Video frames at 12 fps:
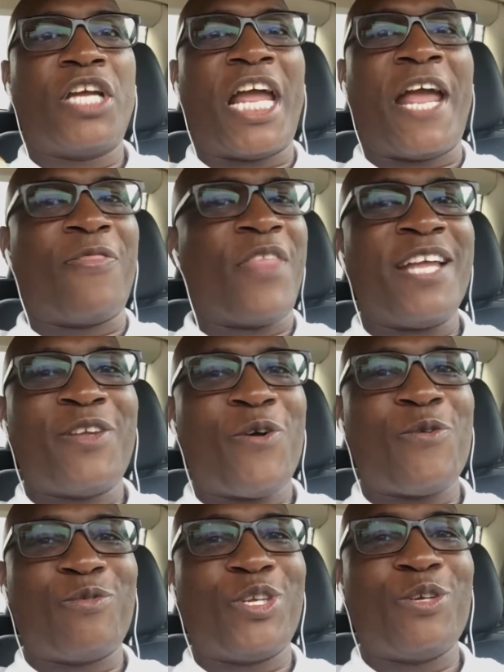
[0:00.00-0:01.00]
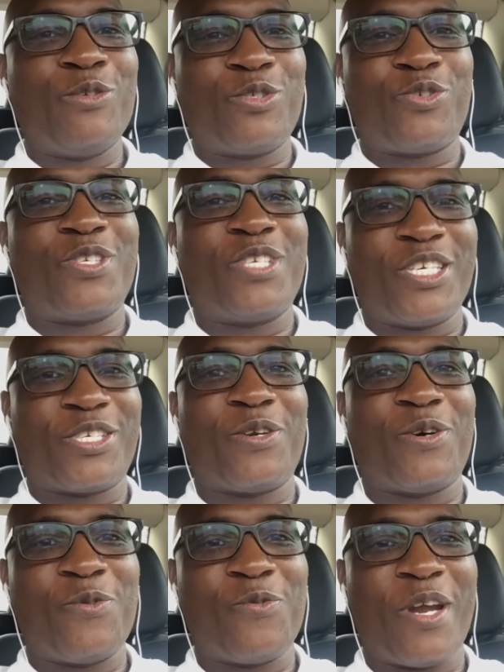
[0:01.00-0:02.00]
And they don't use
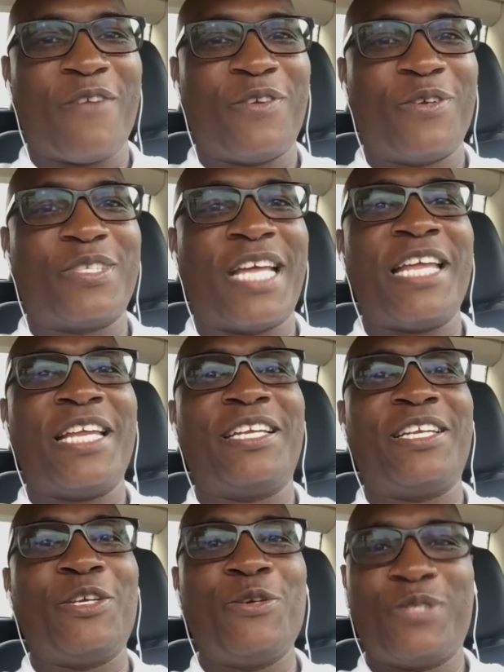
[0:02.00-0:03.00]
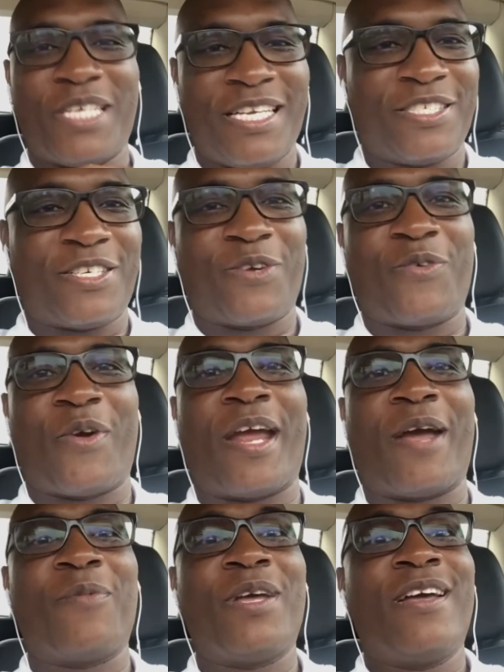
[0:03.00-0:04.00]
traditional revenue. They use
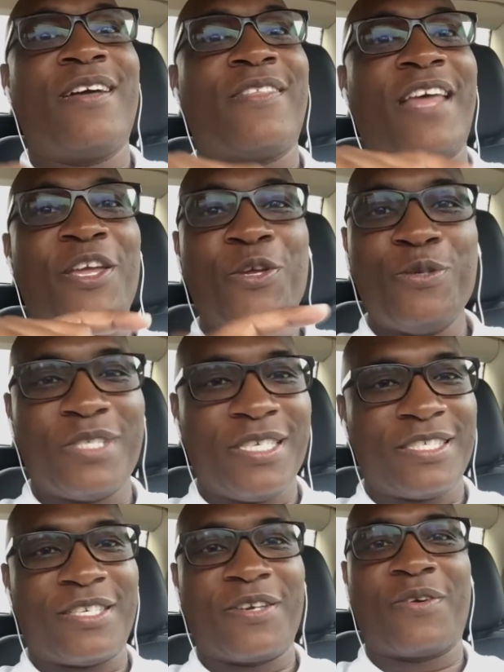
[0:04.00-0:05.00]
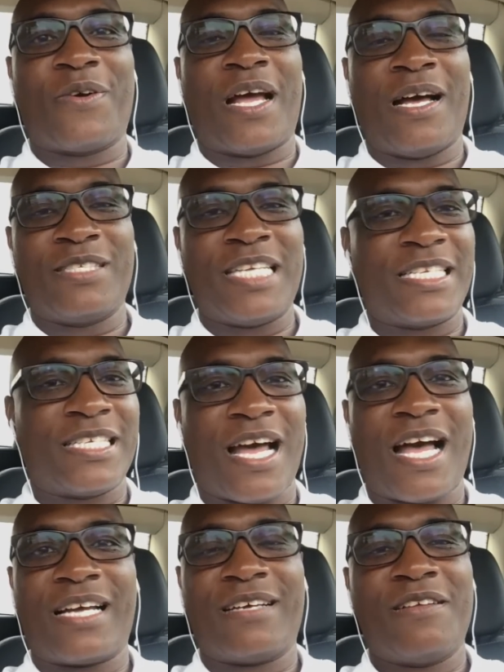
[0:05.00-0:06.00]
Instagram. They use
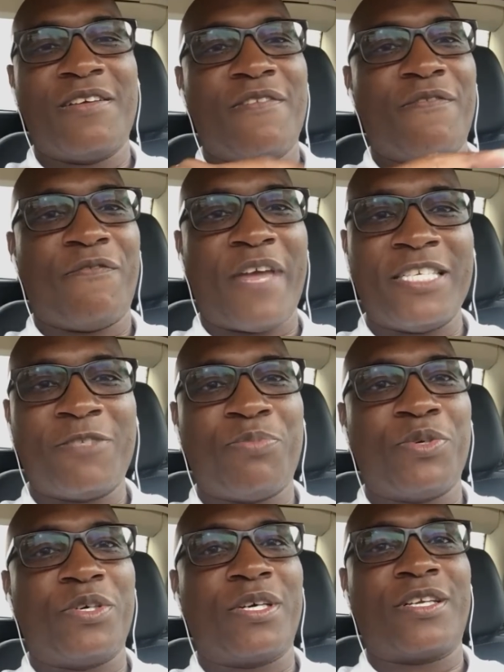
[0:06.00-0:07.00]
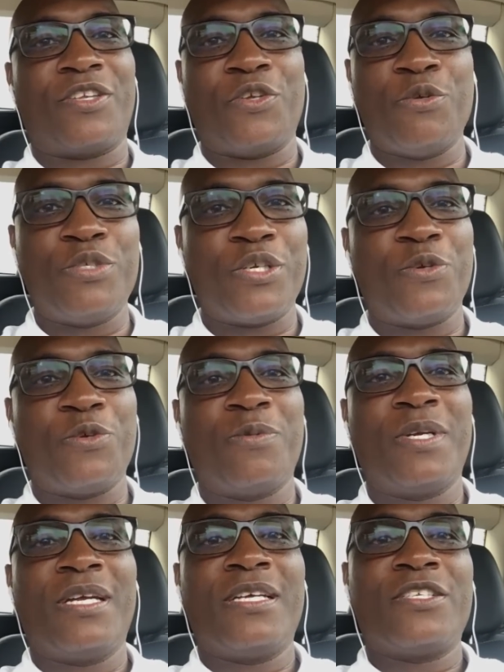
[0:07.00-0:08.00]
TikTok, Facebook,
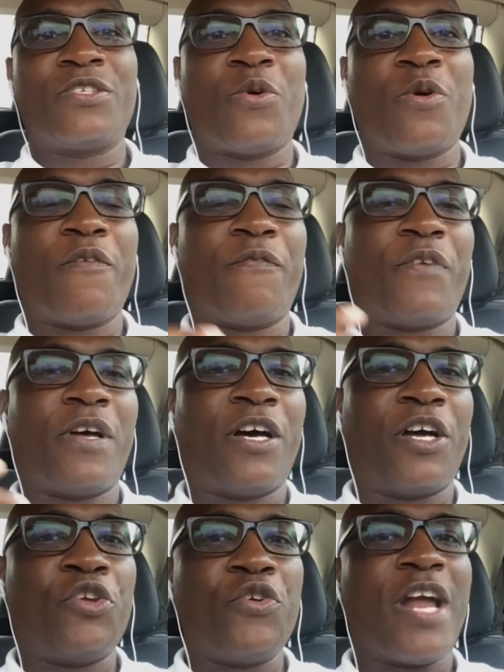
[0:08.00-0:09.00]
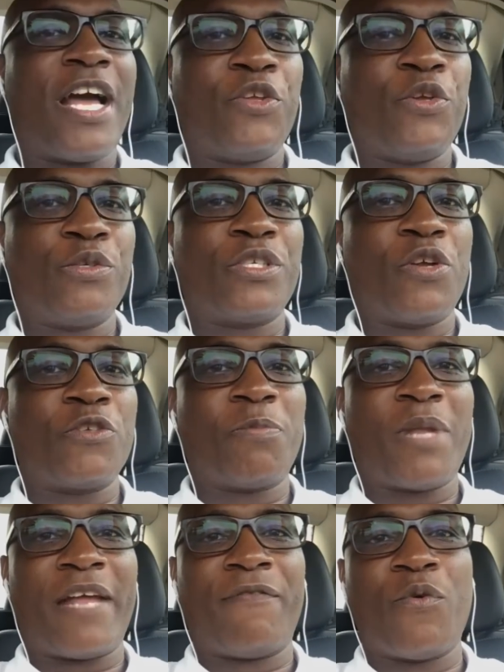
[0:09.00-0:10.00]
YouTube. So if you're not using those
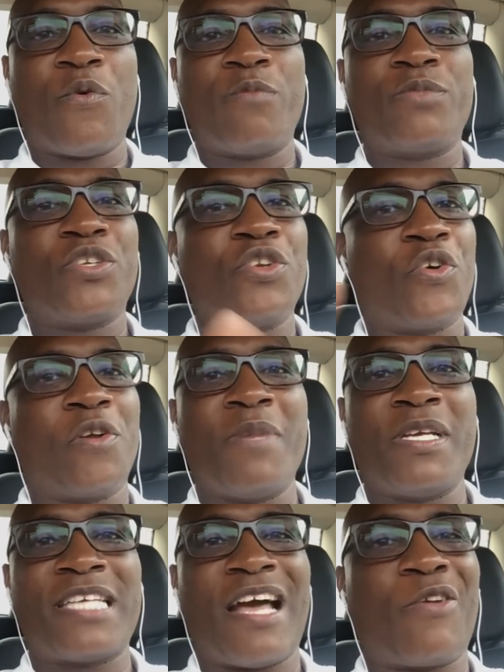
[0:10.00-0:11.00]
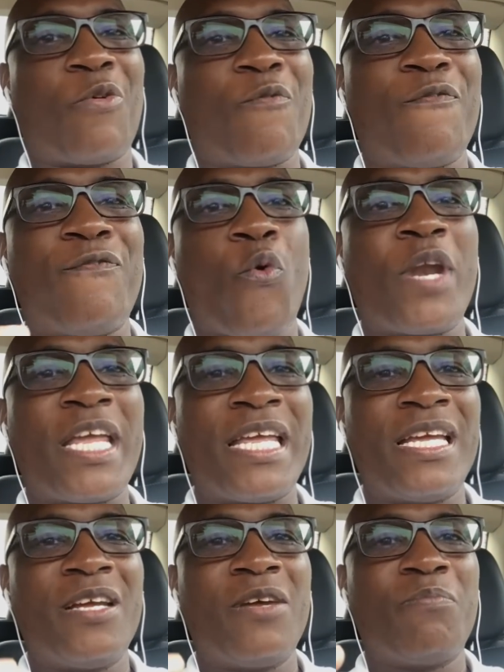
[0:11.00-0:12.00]
platforms, you're going to miss out on
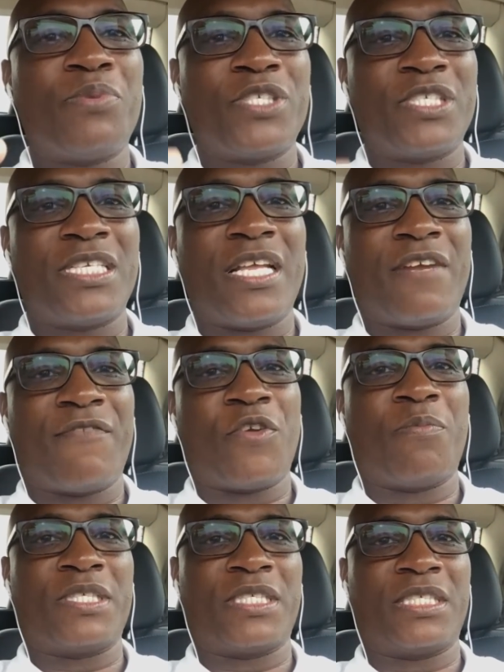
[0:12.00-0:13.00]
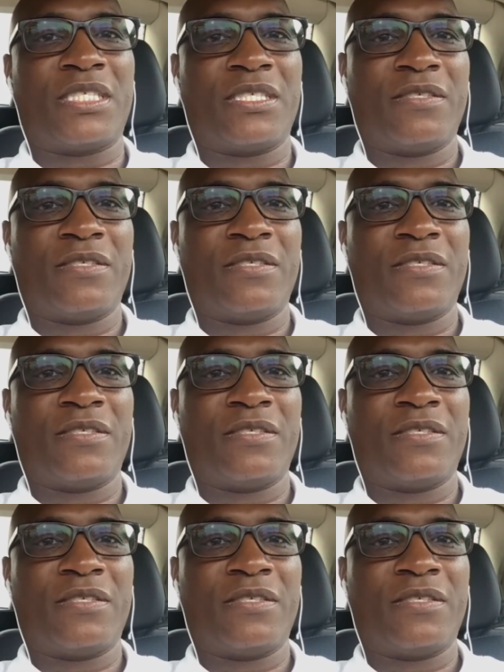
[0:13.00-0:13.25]
40% of your business.